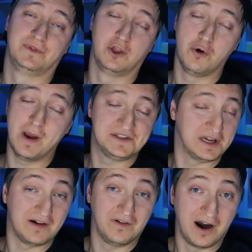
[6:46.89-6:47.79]
No matter
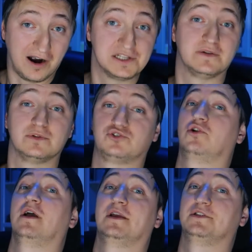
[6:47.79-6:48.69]
how hard I was
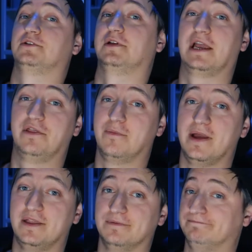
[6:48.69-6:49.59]
trying to get them
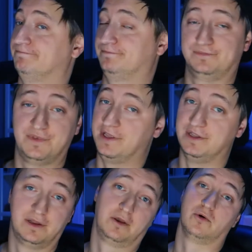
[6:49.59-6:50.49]
in, they
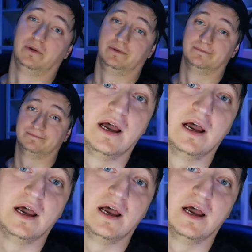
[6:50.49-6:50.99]
didn't go in.